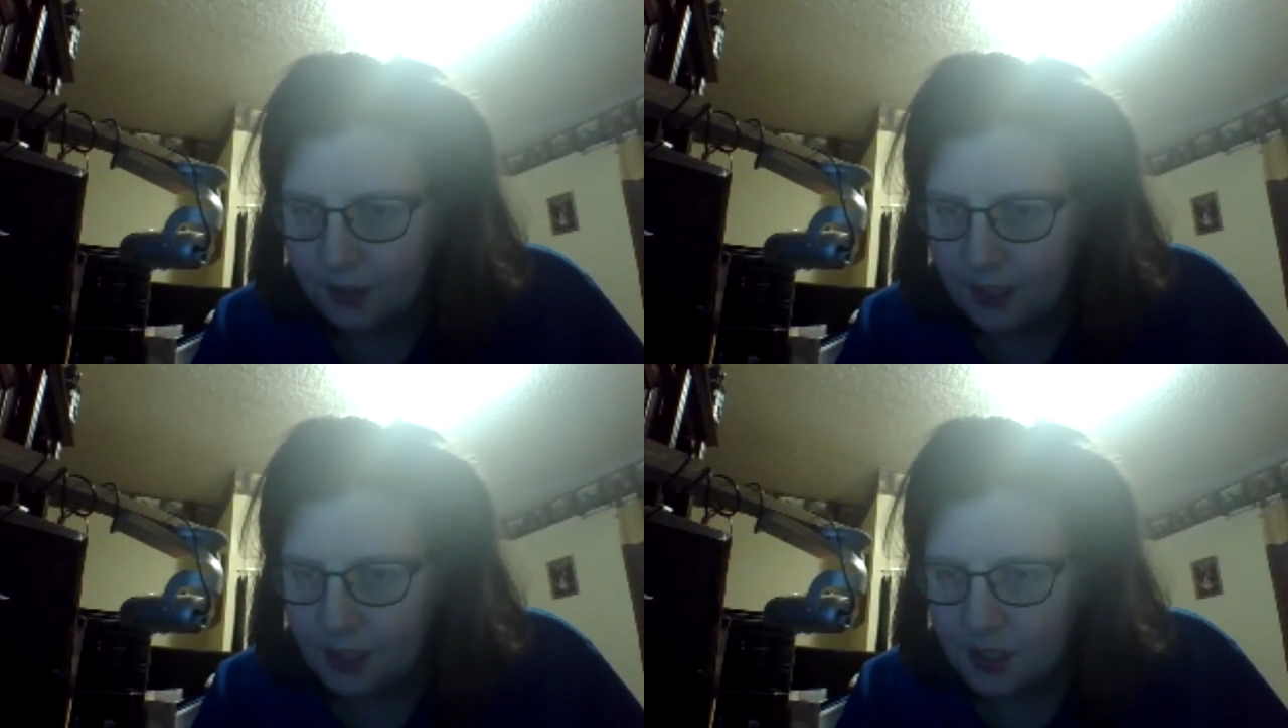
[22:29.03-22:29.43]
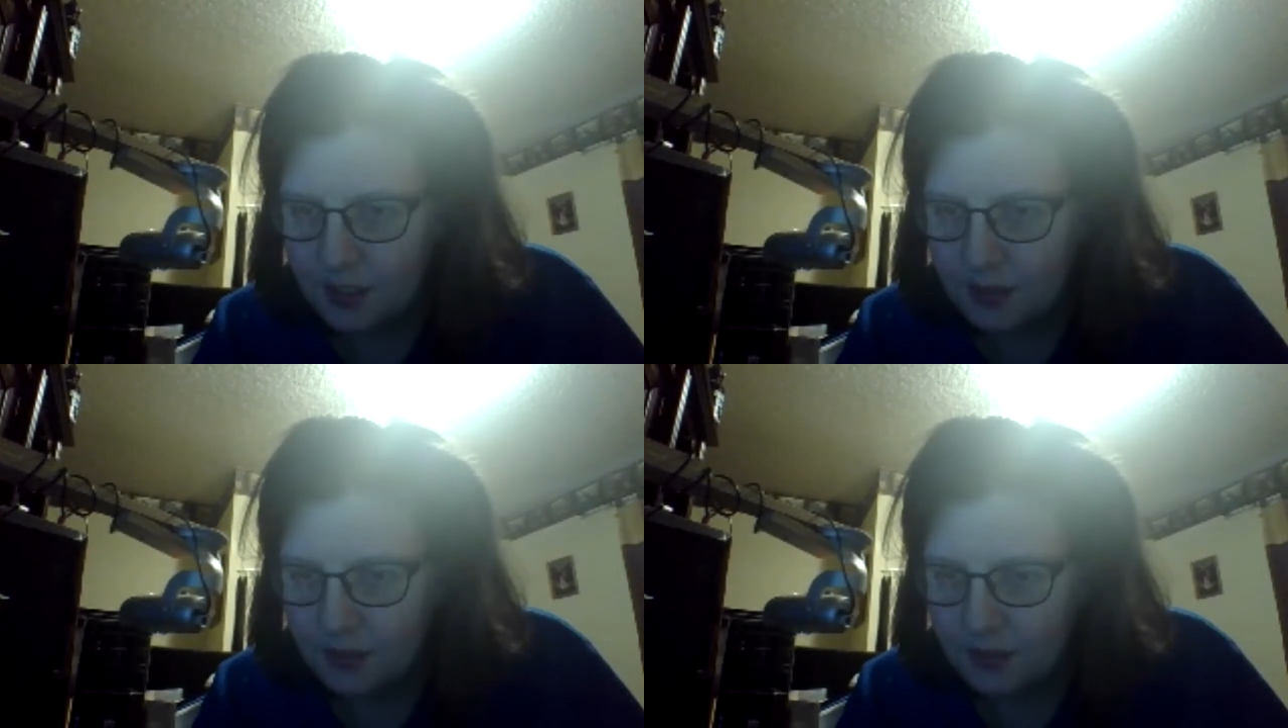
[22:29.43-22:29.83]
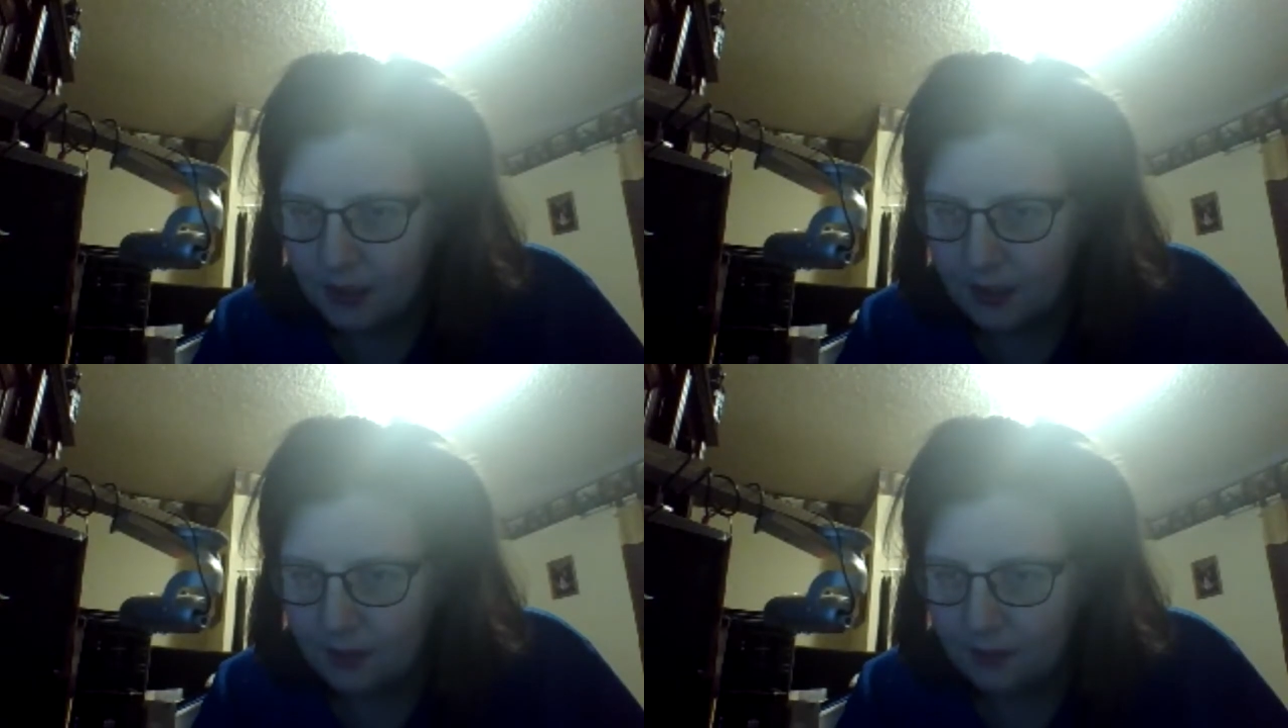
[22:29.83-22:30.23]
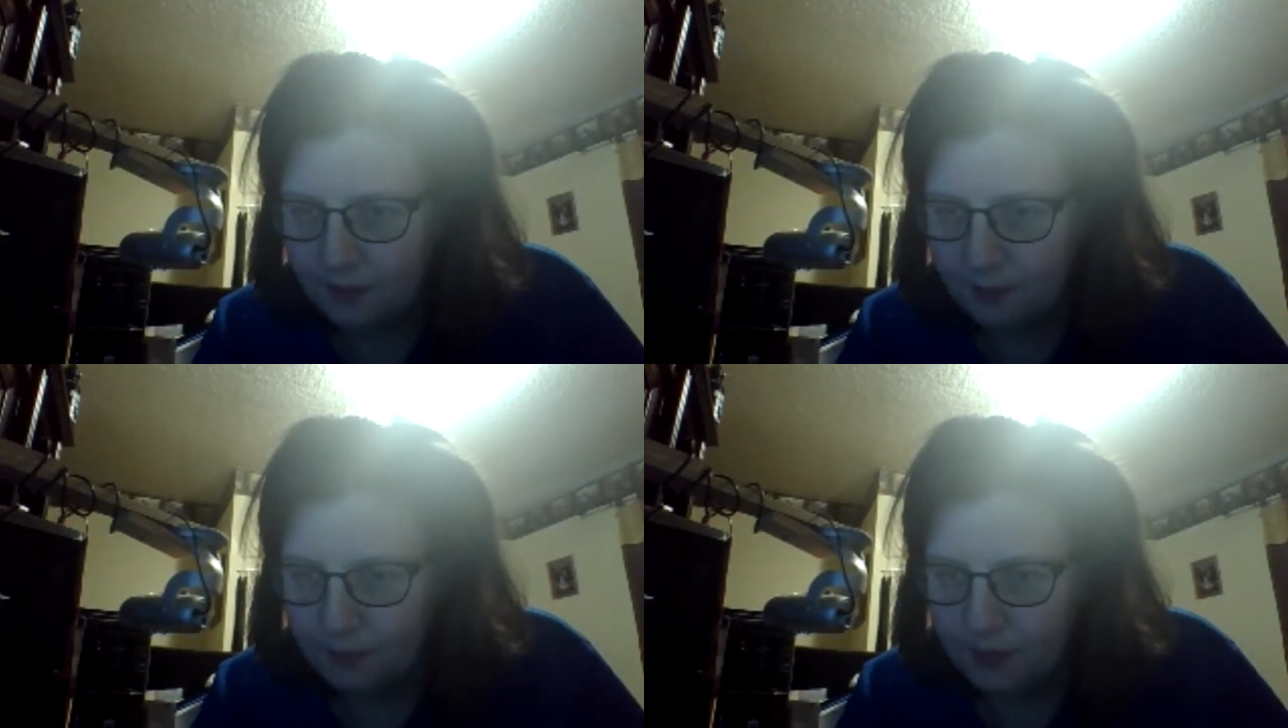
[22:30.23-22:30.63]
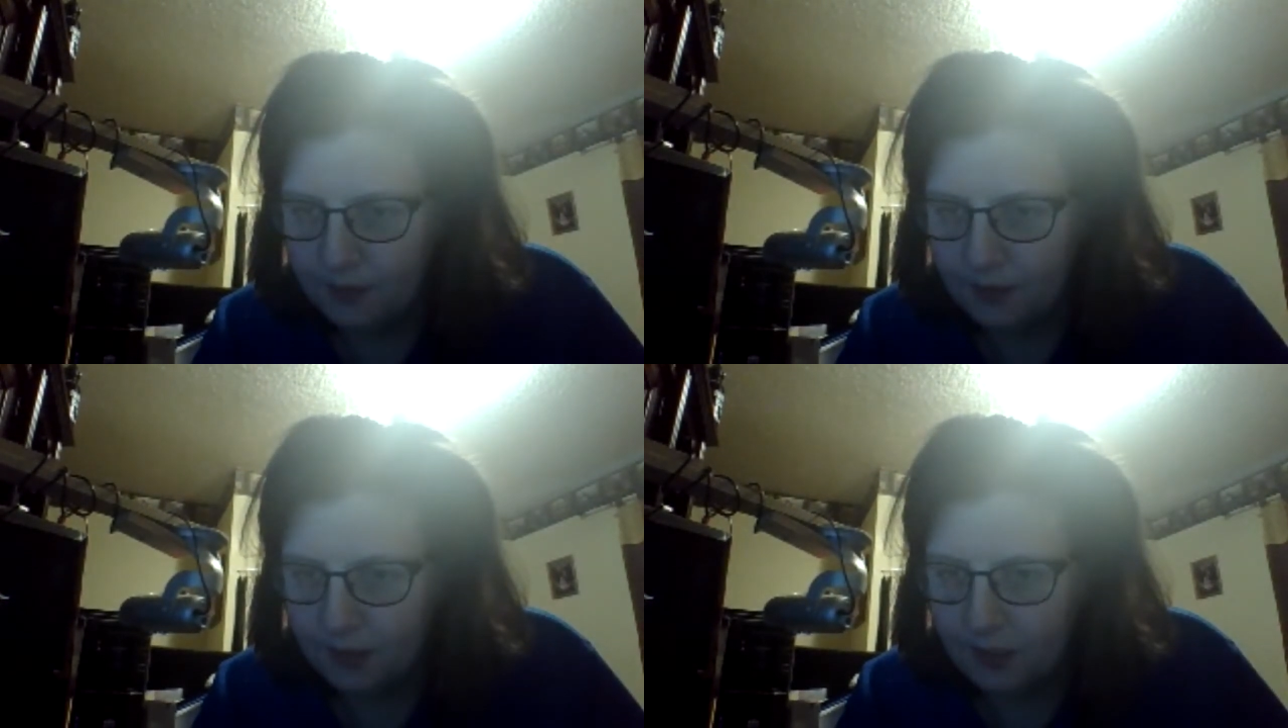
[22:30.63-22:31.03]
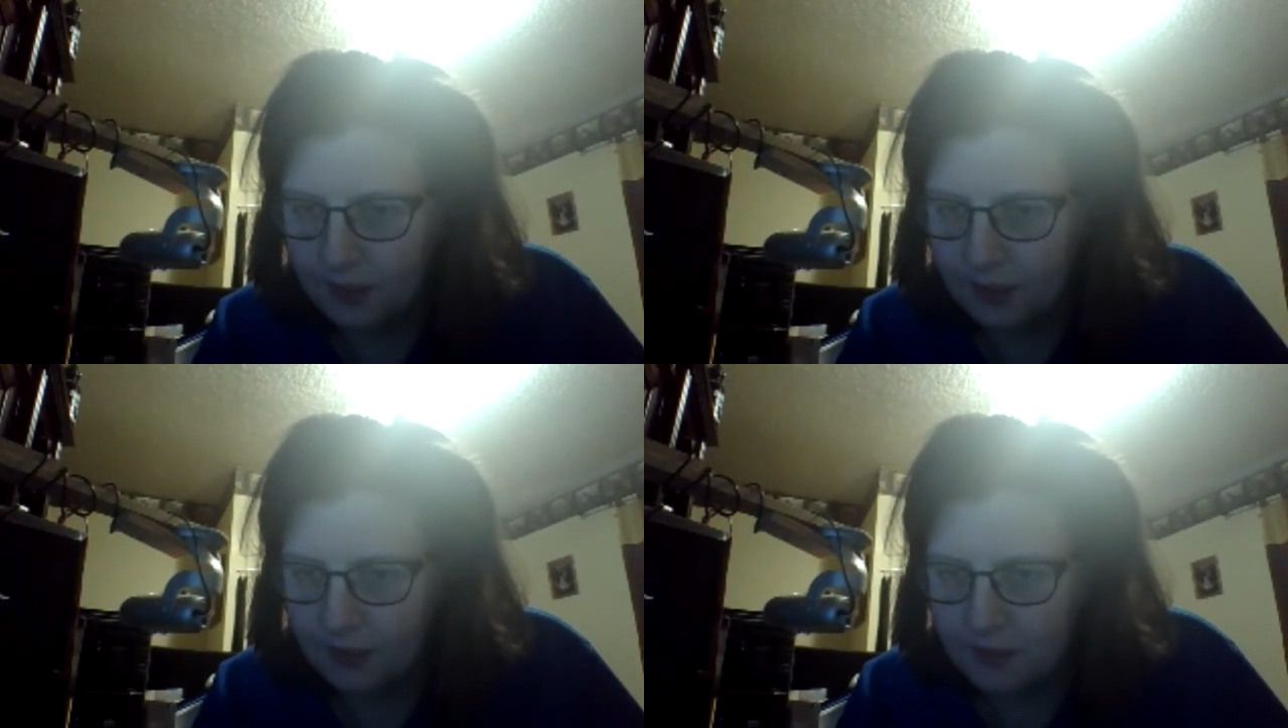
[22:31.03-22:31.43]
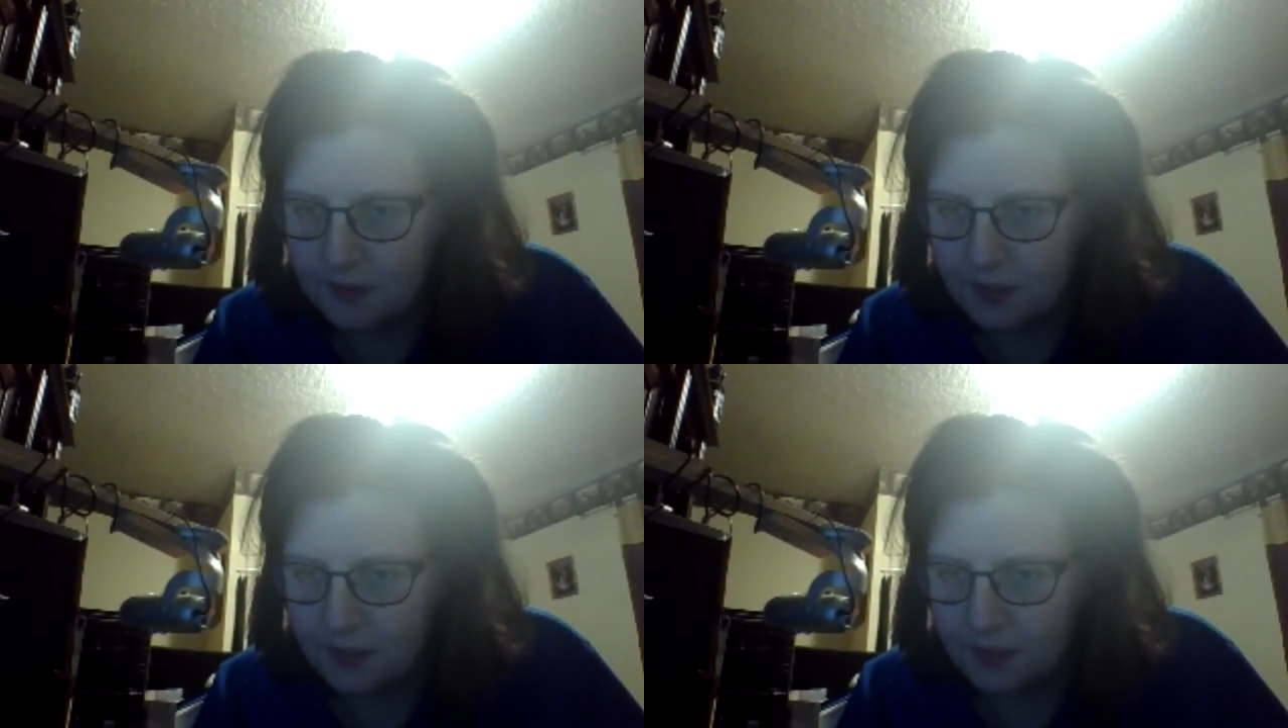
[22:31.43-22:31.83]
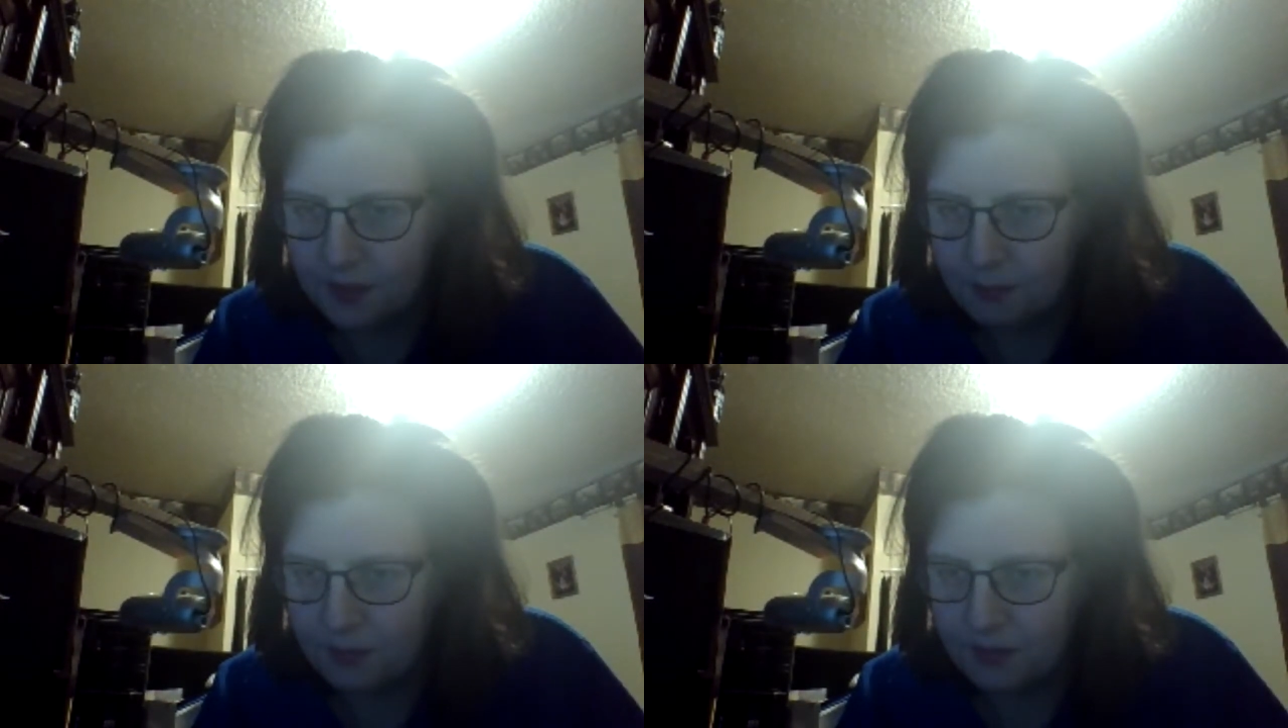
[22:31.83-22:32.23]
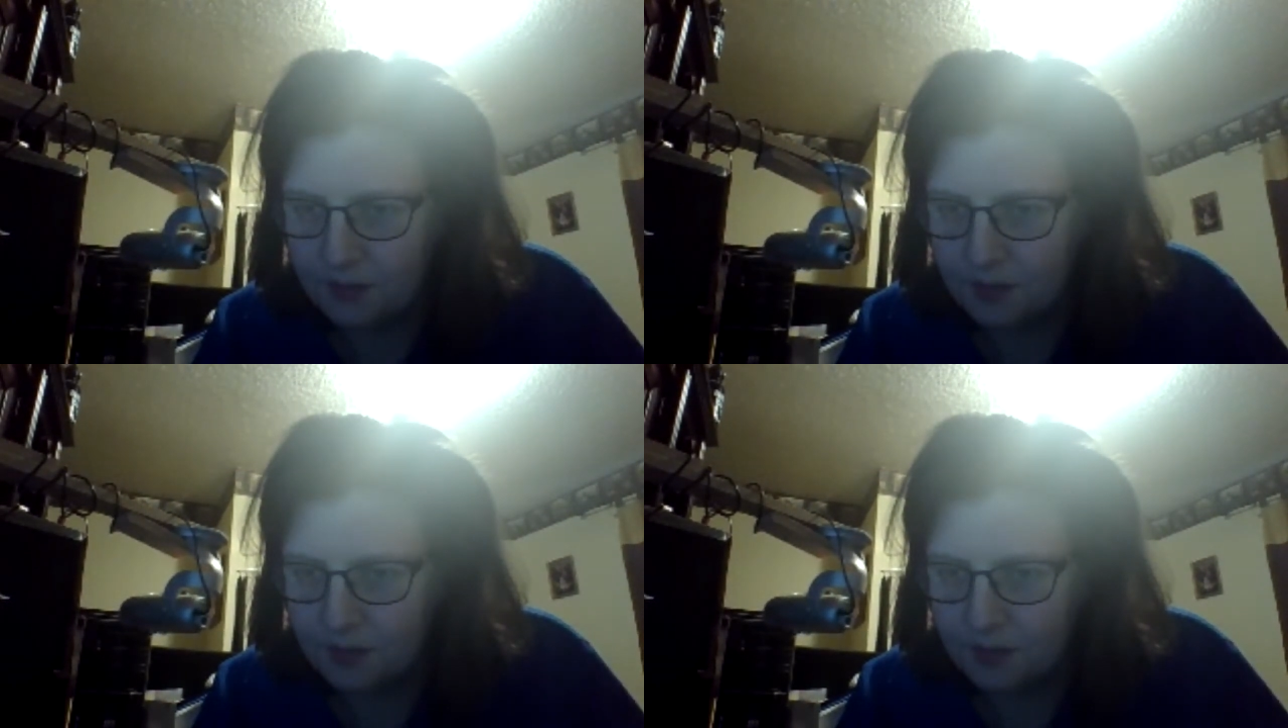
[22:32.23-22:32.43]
I just kill them with kindness and turn them into